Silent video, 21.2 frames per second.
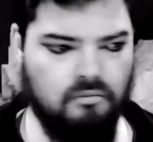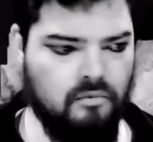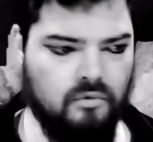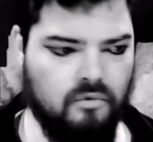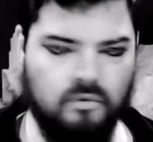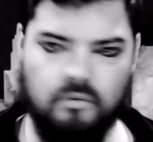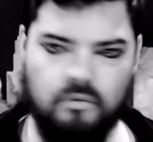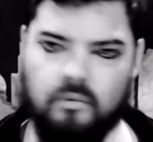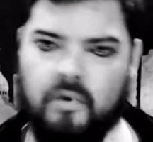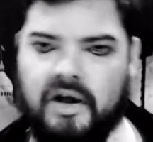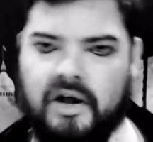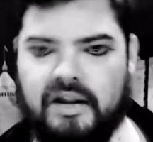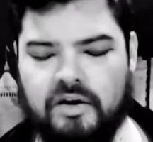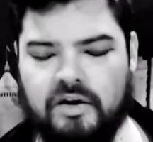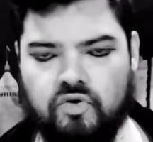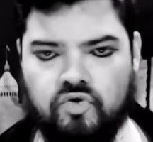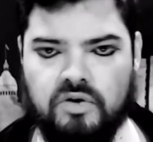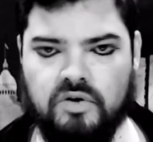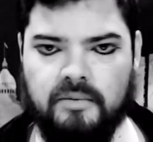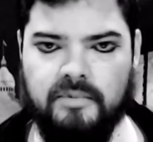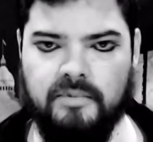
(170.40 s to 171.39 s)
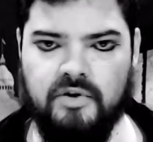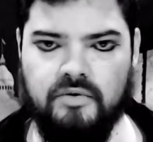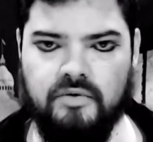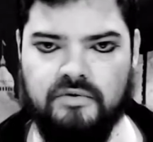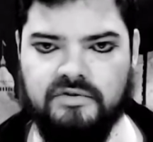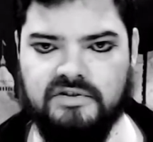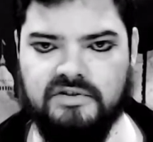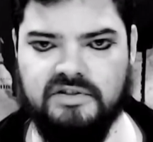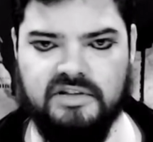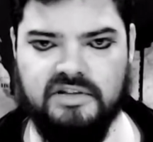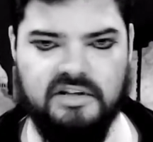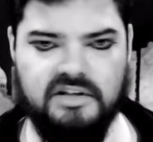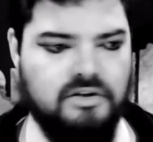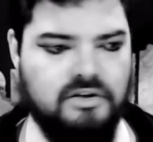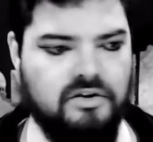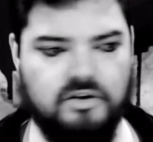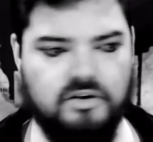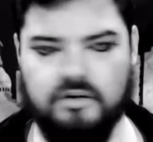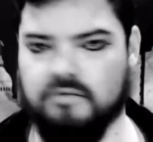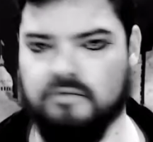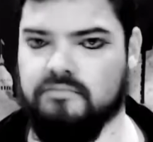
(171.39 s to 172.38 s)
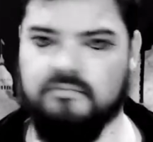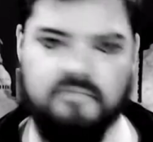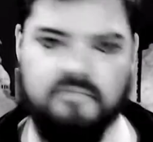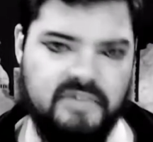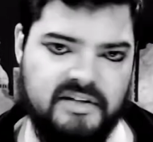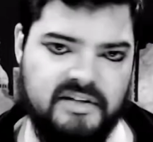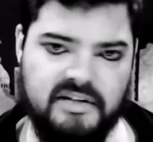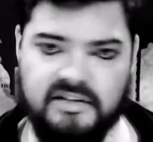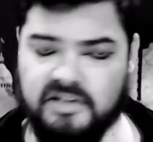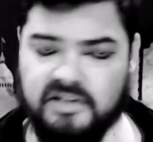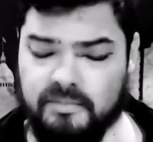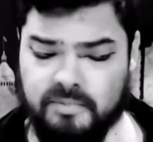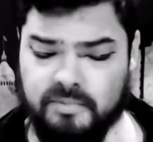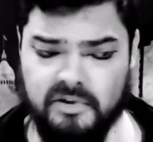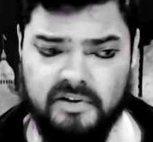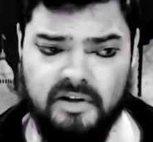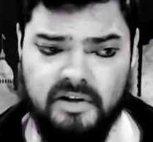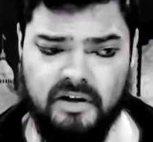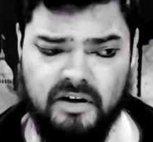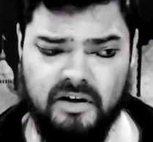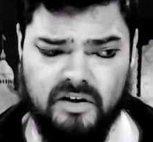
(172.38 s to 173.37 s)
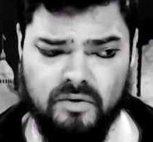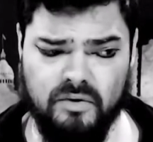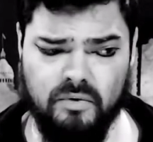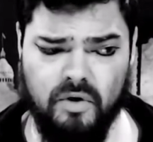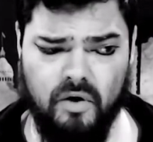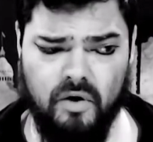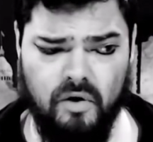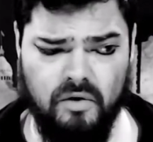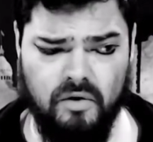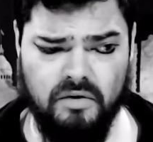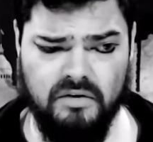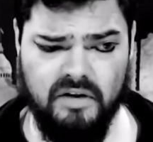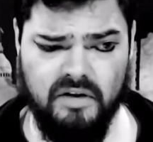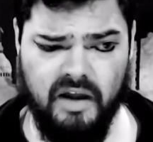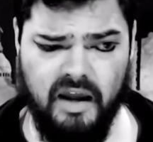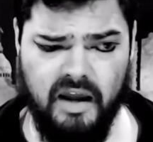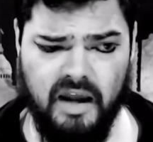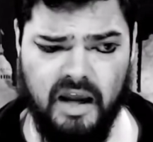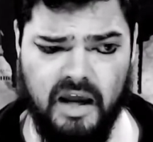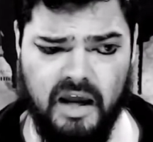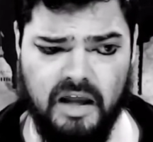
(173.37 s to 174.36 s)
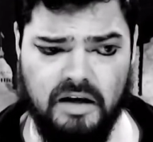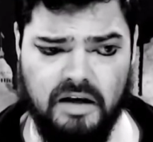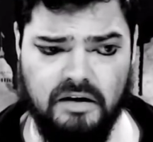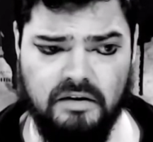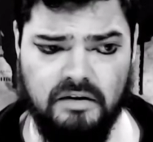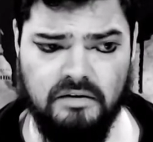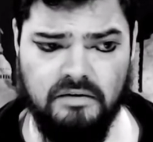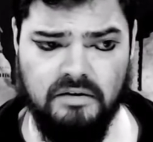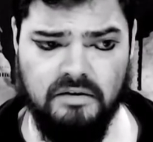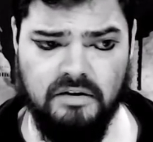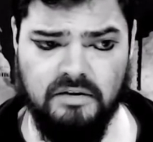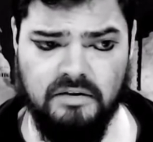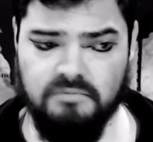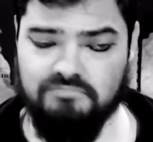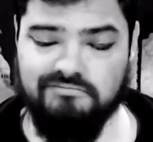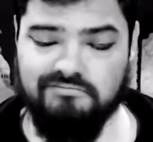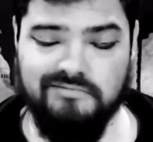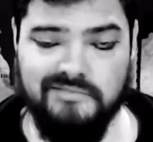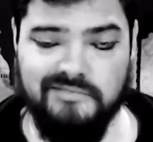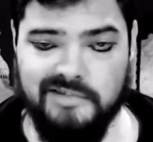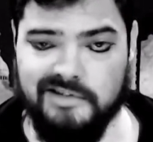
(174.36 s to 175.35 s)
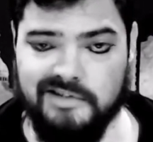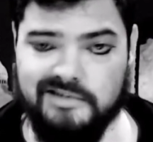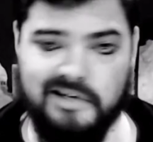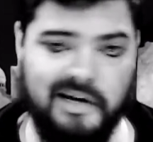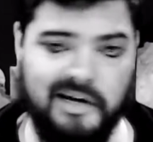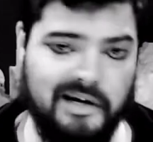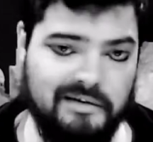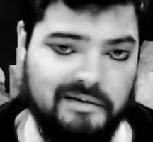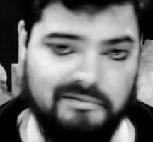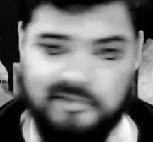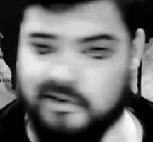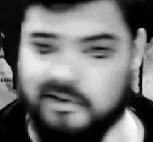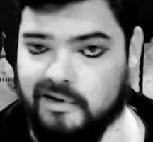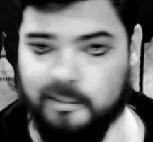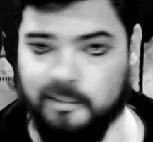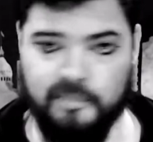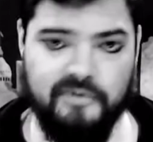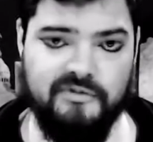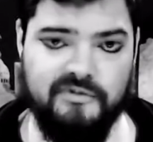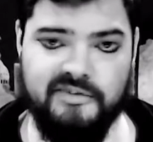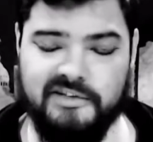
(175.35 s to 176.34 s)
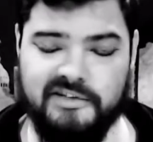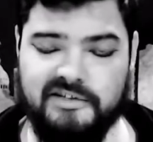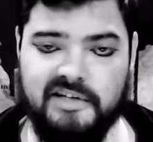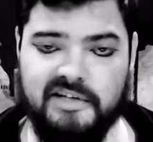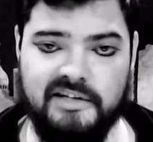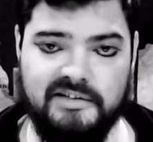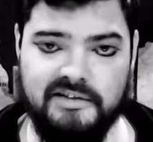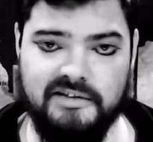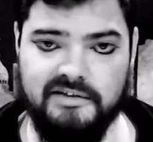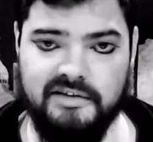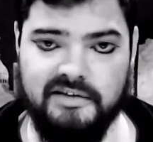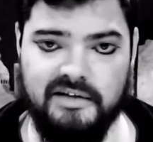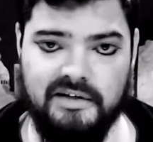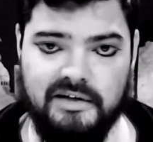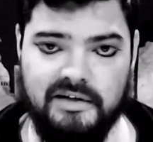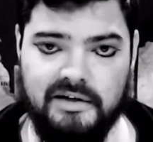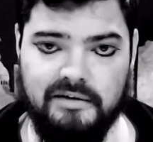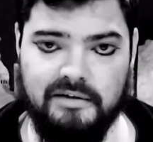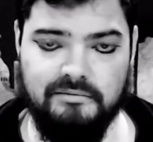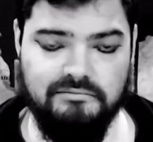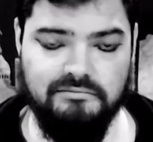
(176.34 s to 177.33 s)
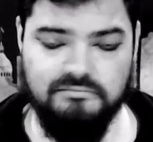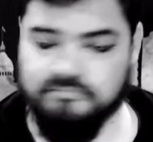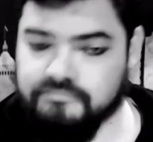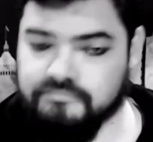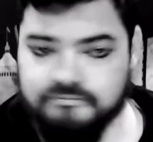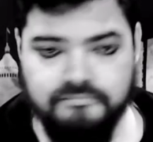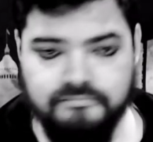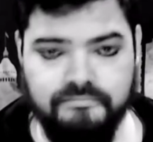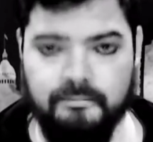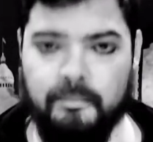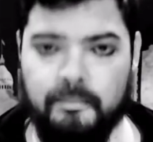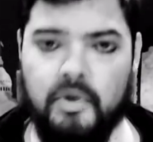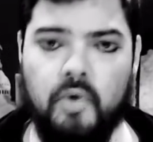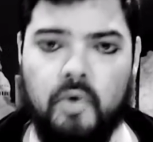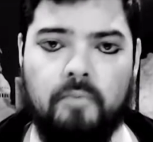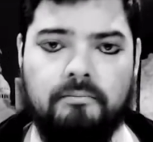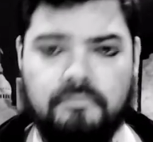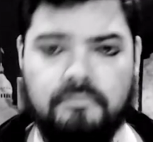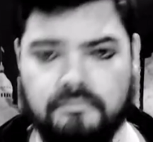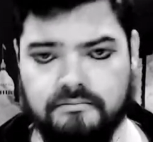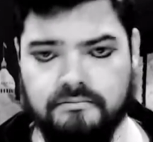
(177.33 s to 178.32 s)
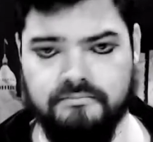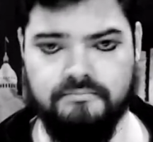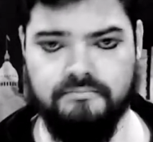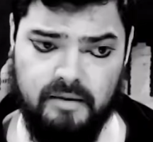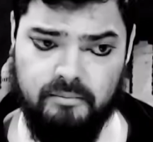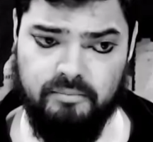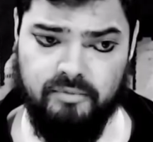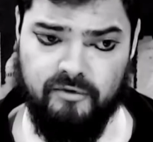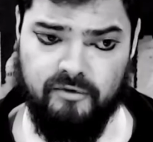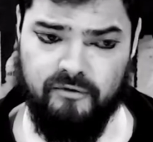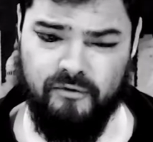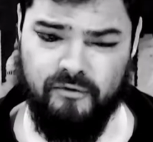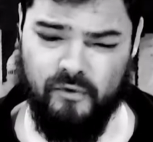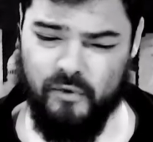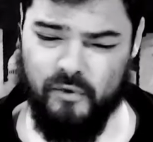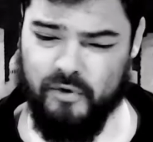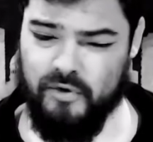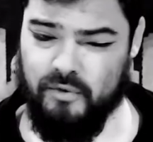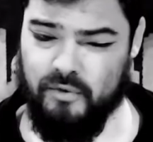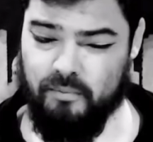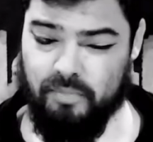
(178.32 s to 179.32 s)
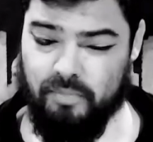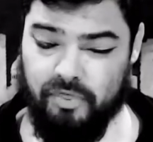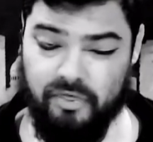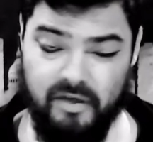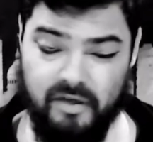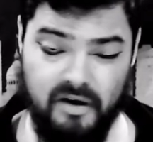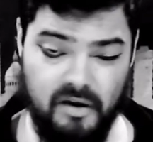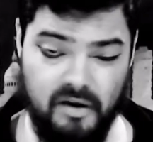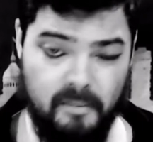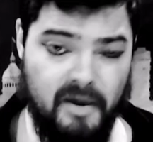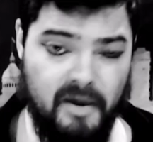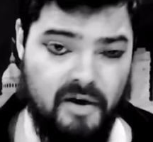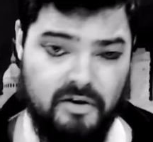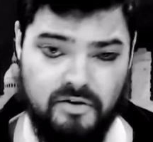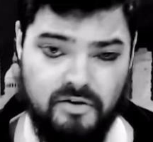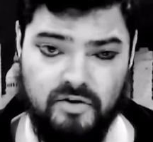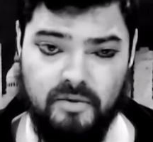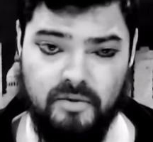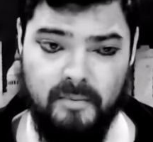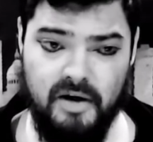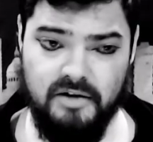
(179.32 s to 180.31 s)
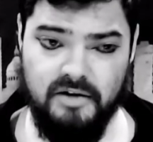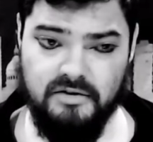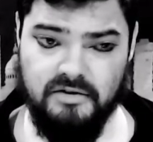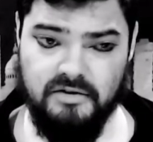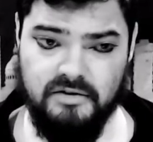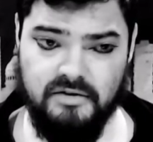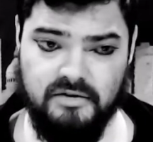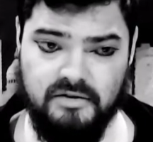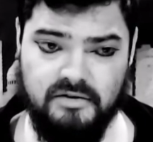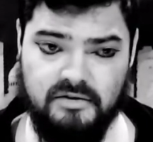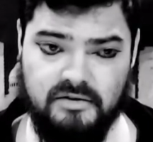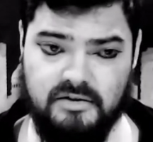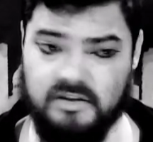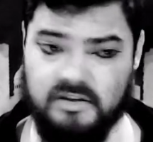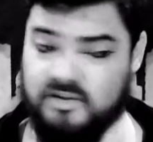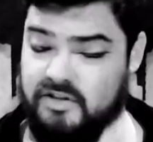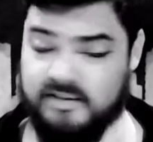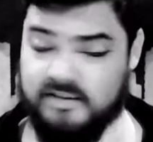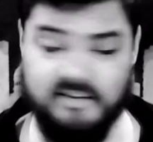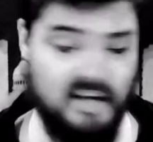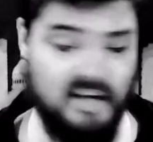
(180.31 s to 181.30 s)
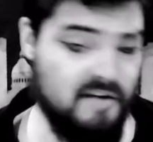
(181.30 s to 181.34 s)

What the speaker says: what attribute and skill or discipline they need to roll, and decide the number of successes they need. Boom. Before you think about it too much, to just save